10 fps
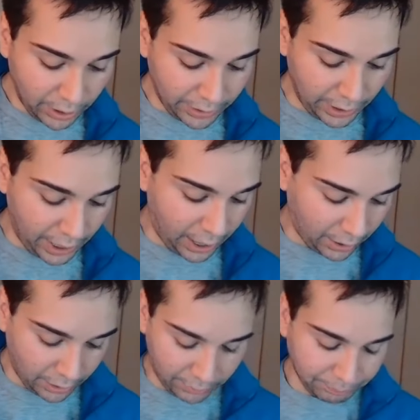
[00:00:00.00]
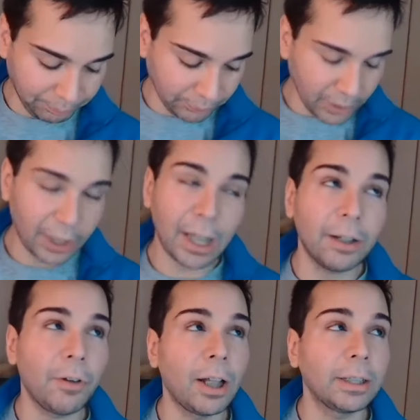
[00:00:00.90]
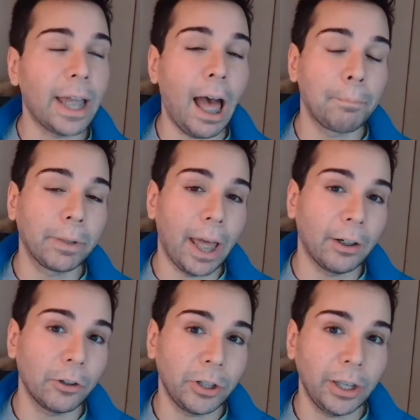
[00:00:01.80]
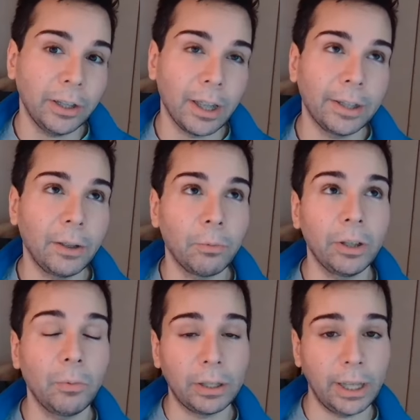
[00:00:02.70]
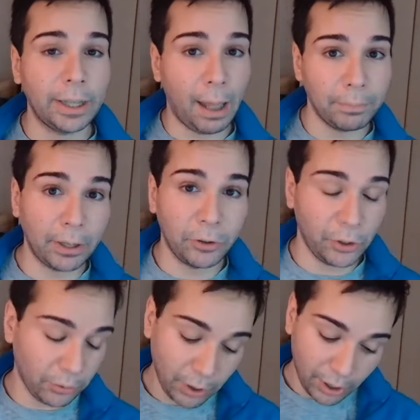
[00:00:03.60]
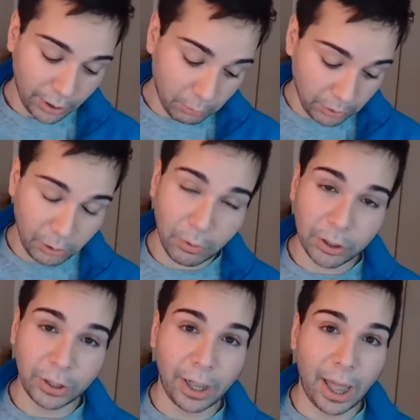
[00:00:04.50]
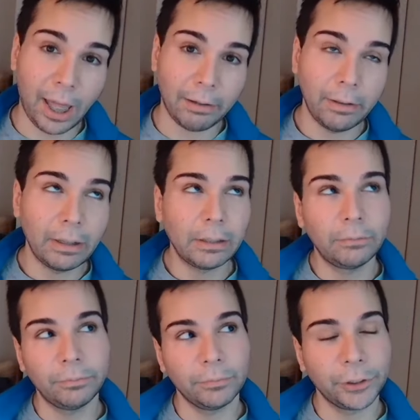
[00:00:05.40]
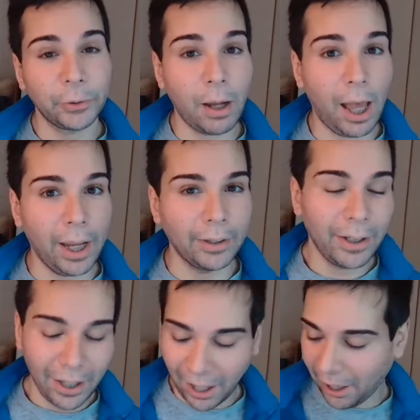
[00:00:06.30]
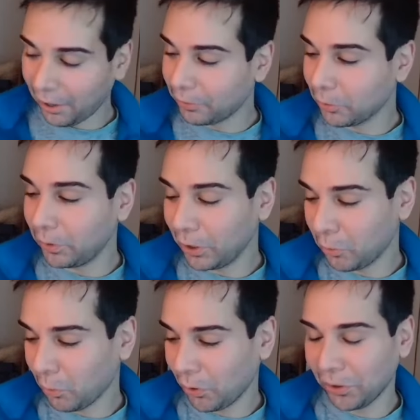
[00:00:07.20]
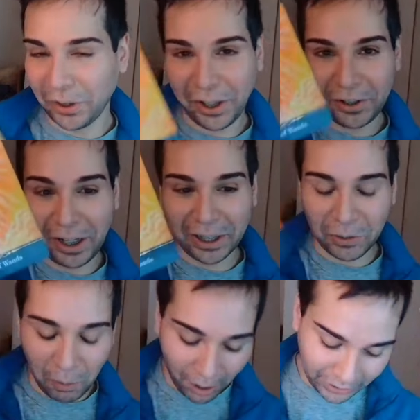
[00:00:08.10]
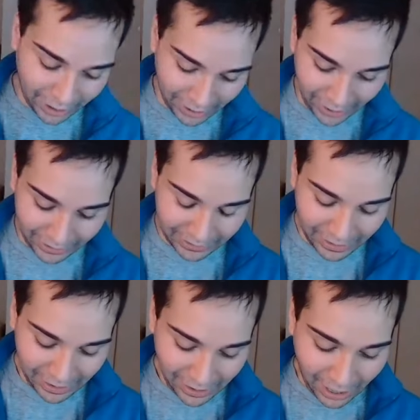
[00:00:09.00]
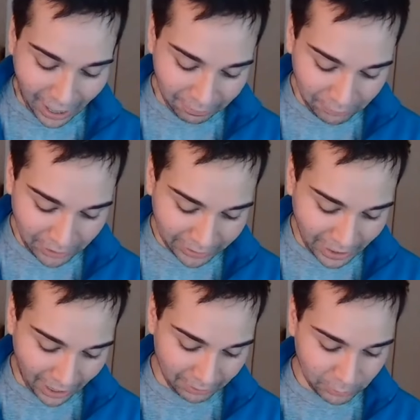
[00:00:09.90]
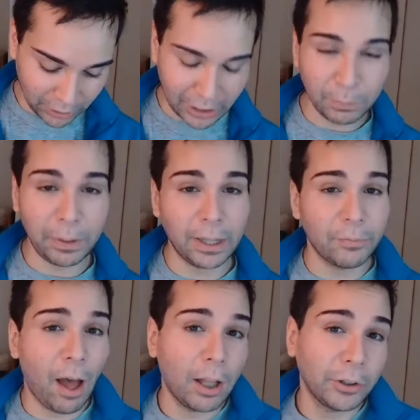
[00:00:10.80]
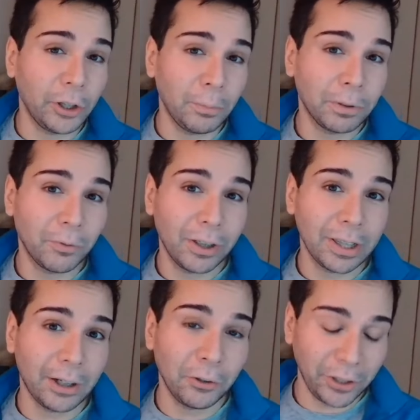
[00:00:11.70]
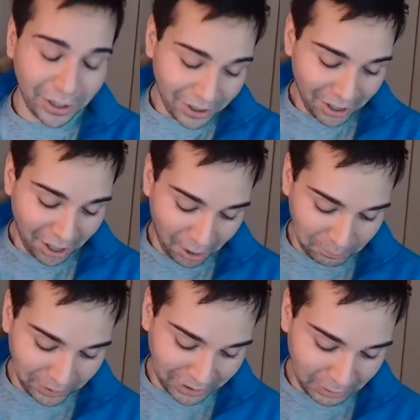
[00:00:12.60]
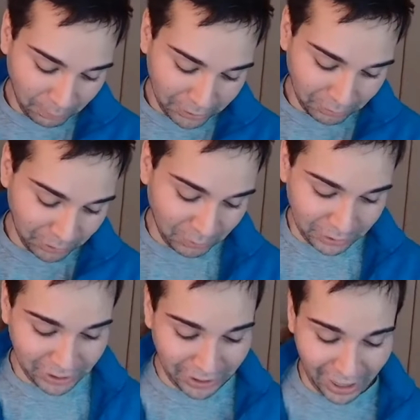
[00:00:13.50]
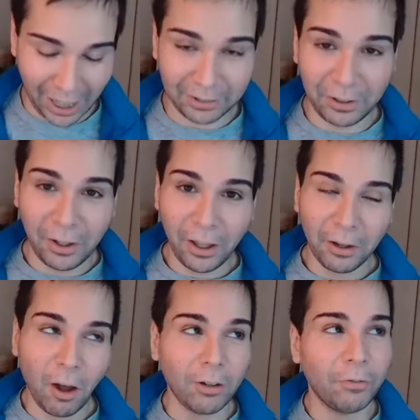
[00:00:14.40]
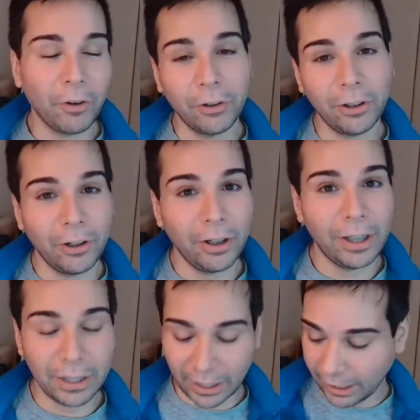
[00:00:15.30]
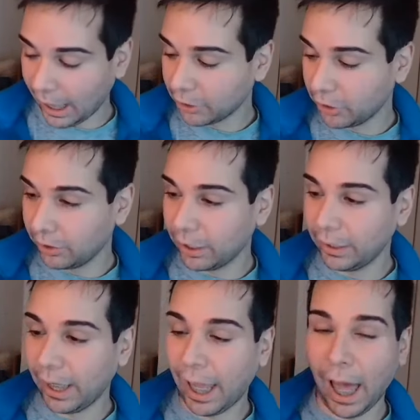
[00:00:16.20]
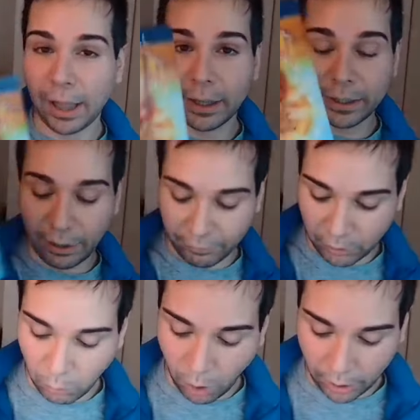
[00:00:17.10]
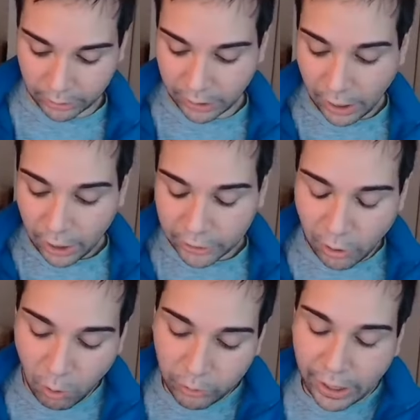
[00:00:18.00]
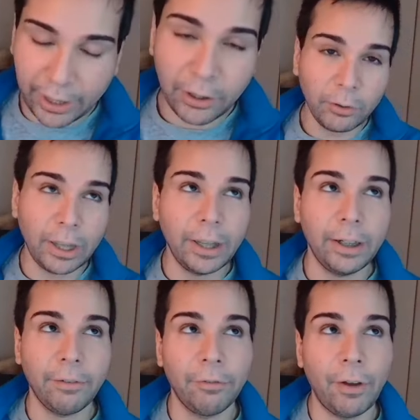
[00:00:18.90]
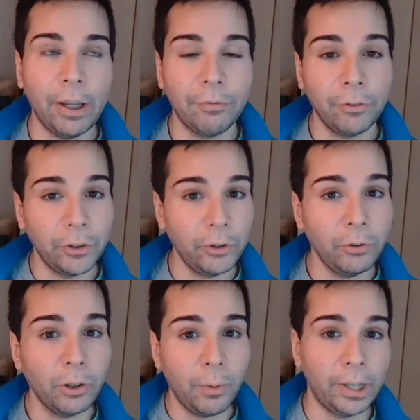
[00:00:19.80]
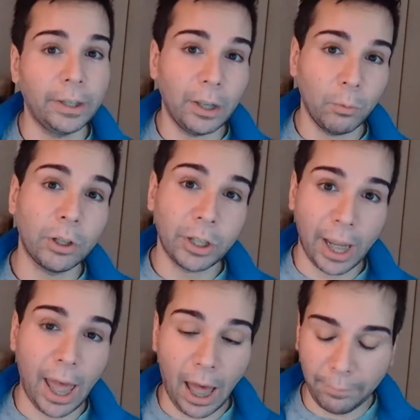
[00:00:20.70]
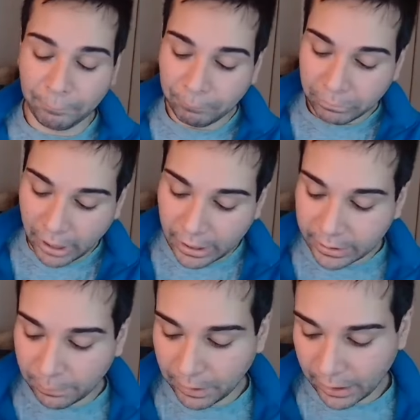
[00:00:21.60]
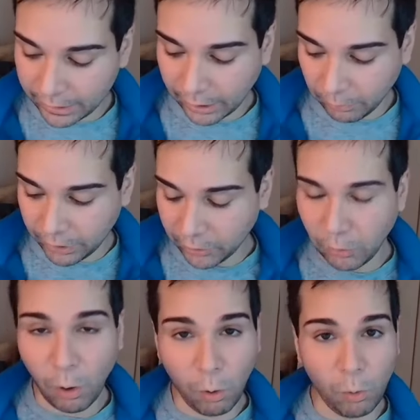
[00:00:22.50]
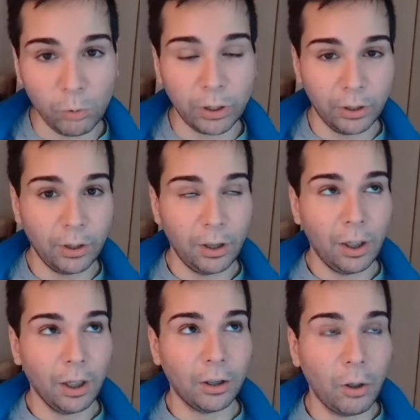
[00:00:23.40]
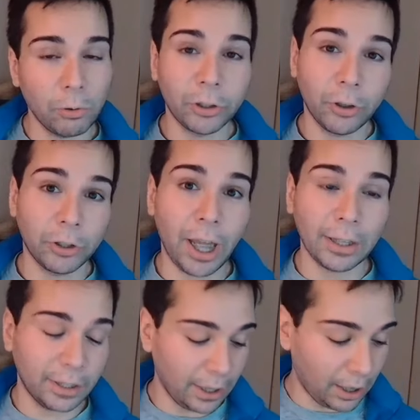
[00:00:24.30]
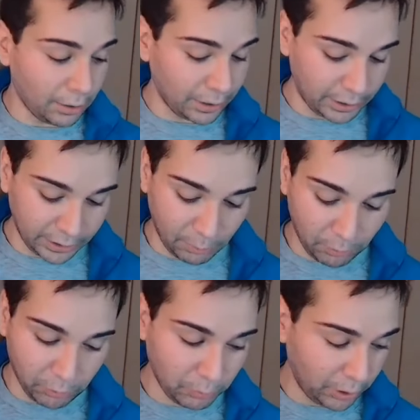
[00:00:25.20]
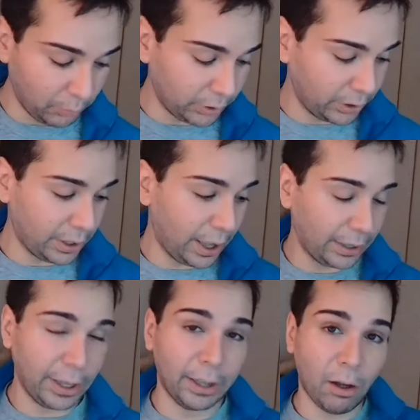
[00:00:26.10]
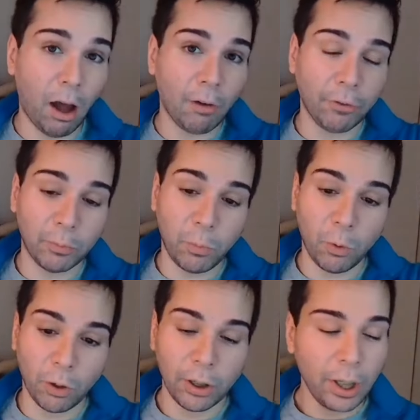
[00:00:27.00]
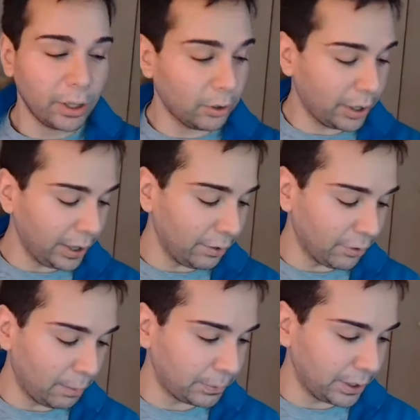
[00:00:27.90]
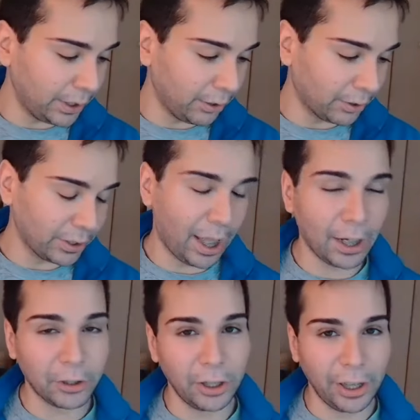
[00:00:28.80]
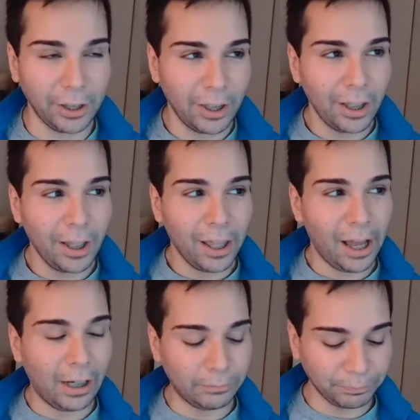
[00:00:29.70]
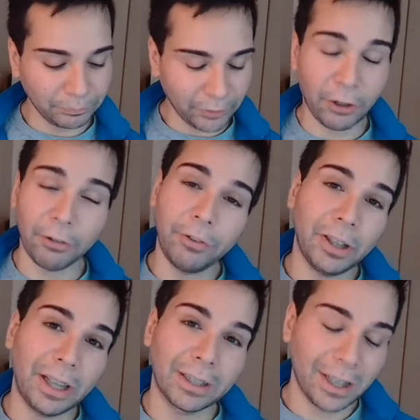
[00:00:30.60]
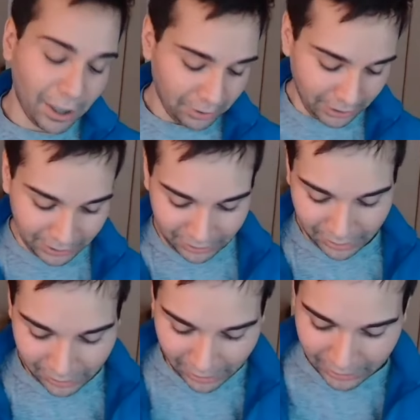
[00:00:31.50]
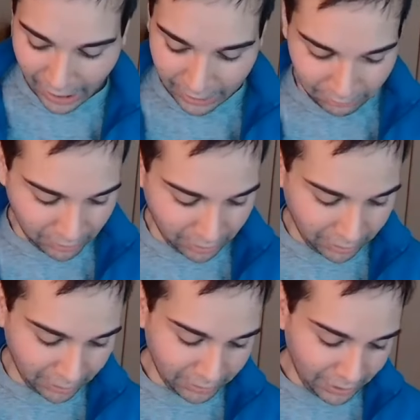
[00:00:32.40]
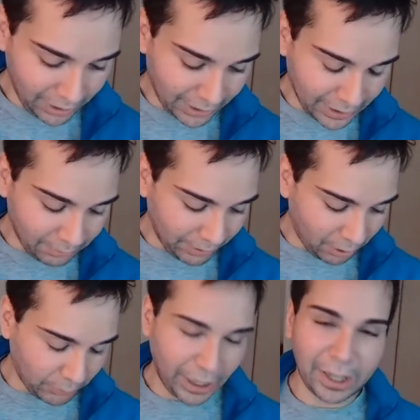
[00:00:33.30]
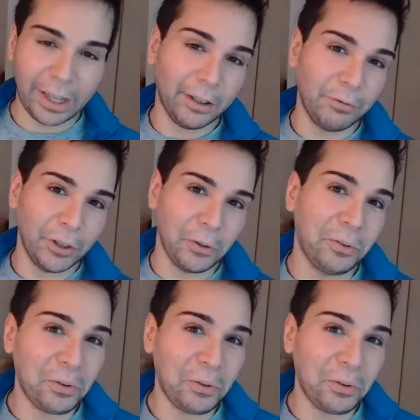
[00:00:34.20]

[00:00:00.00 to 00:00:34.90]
Yeah, a lot of untapped energy that they really wish they tapped into. They really wish they had tried. It's a really good word, you know, the Ace of Wands. I feel like that just speaks volumes for this energy because this person really wished that they had gone further in this connection than they had, the Seven of Wands. So they that they didn't fight for you the way that they wish they had. And it's something that they really do hold close to their chest. This is someone who really wishes they had offered more. The King of Cups here is actually their feelings. This is kind of like what they think of you.